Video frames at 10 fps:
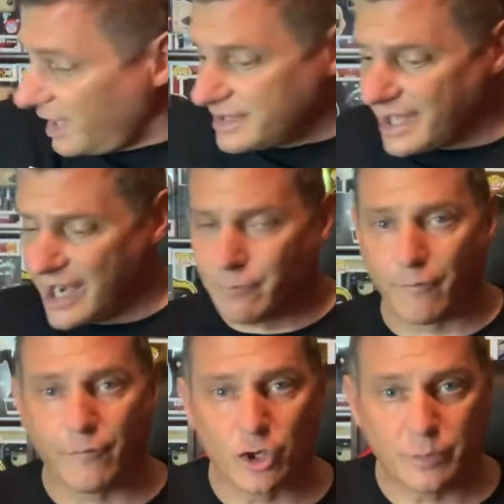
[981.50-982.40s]
tied for
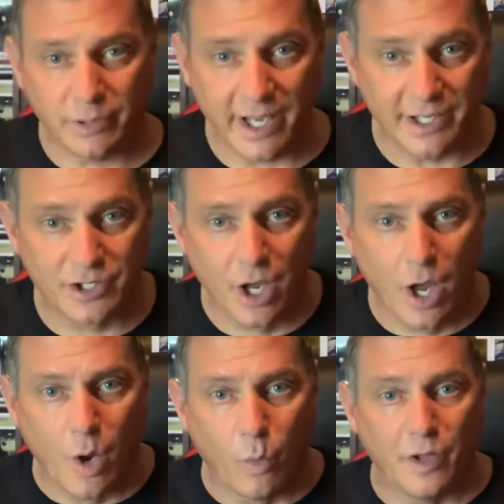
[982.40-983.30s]
first place
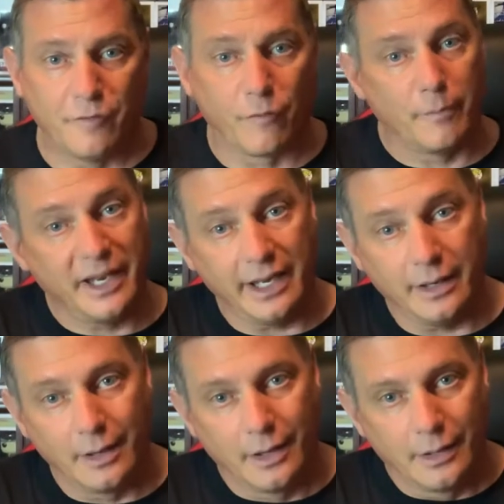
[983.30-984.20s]
with, for
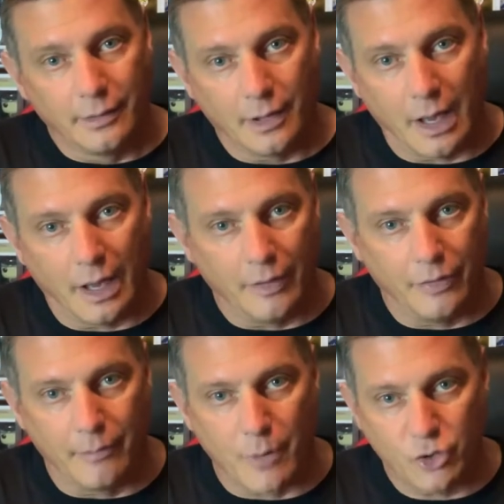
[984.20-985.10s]
me,
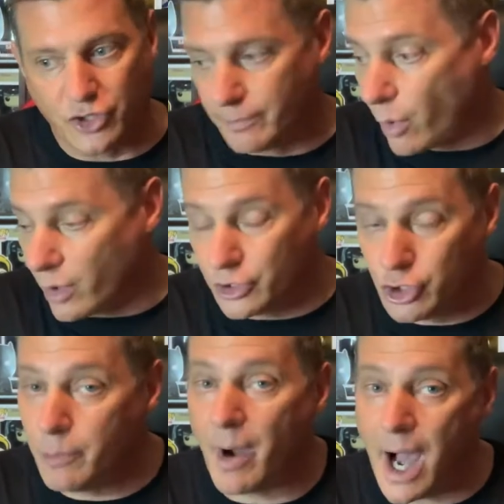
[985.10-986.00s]
the most important
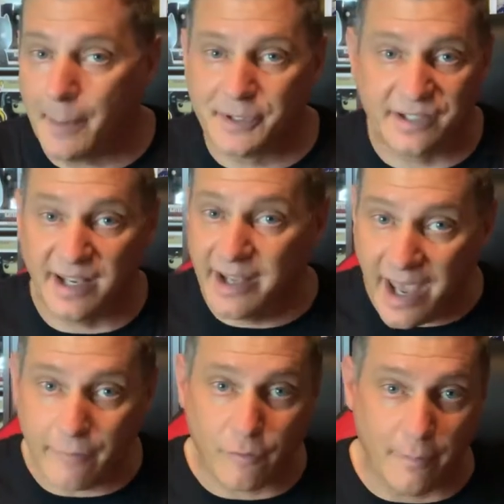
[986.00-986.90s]
two pops to
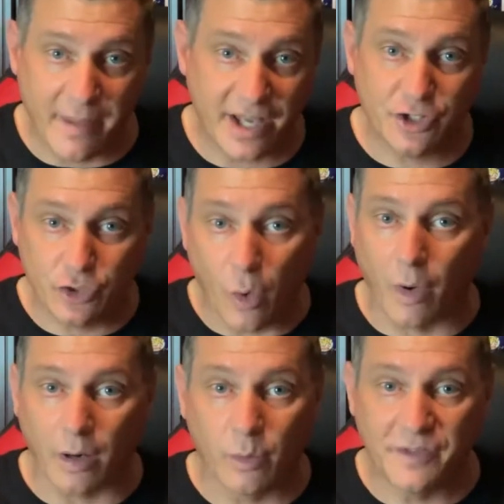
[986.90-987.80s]
get from that
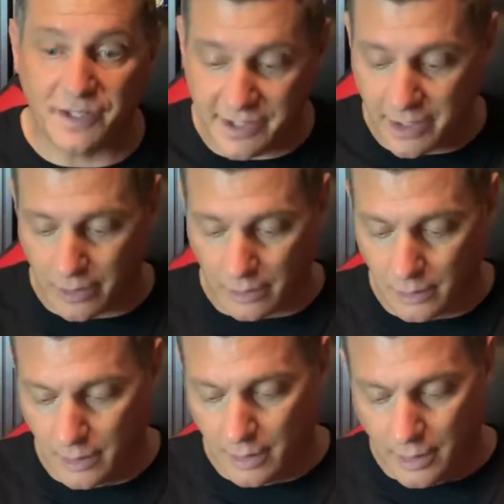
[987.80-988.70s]
store with the sticker
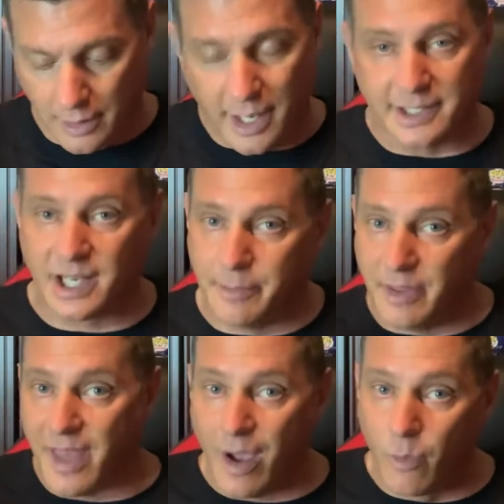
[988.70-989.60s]
is going to be
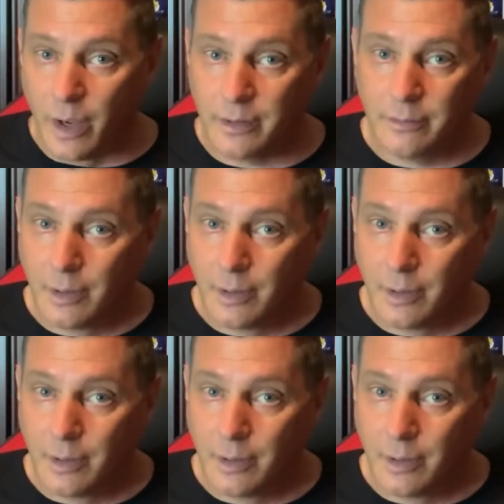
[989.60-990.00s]
that one.